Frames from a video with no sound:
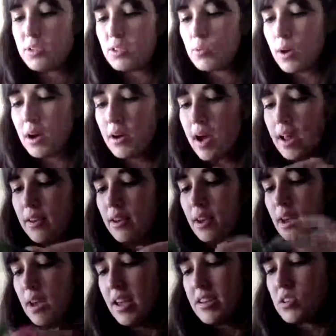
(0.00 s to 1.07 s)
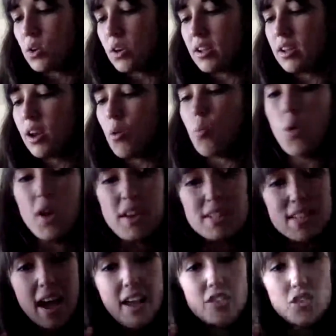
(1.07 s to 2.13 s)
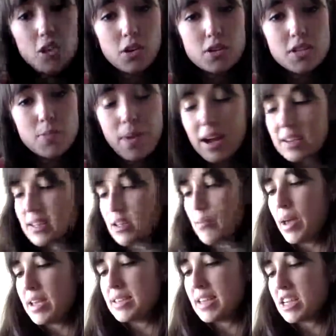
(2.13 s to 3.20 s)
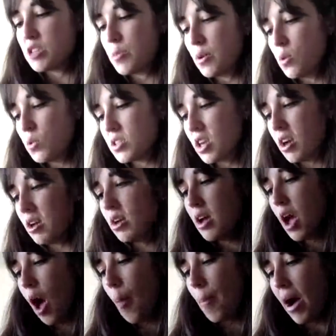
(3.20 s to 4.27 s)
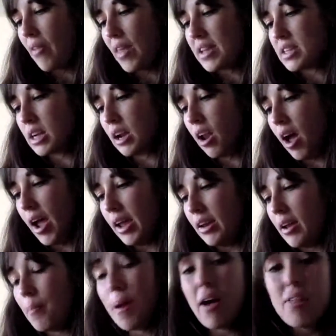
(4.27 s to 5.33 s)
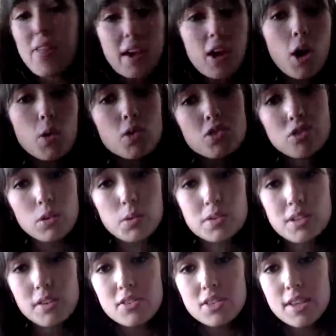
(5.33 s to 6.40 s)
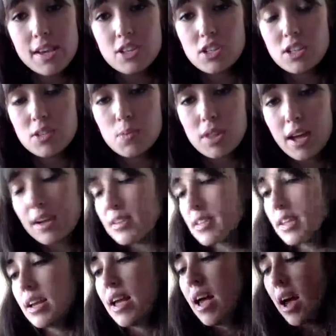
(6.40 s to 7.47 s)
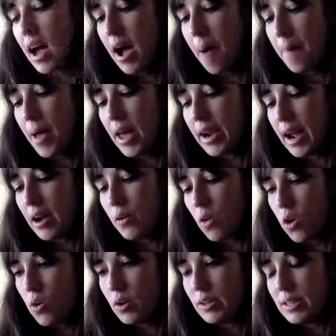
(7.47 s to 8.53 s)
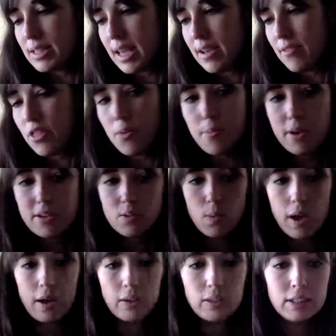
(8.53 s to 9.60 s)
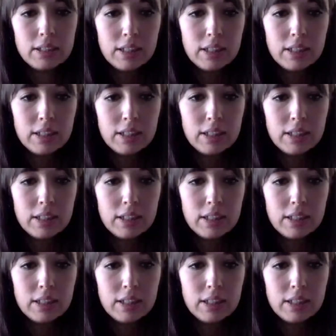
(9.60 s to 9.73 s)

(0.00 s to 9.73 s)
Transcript: as well. And it's got, you know, what is a hedgehog, so back to the basics, but also about their decline, about their cultural associations with us, and how you can save them as well.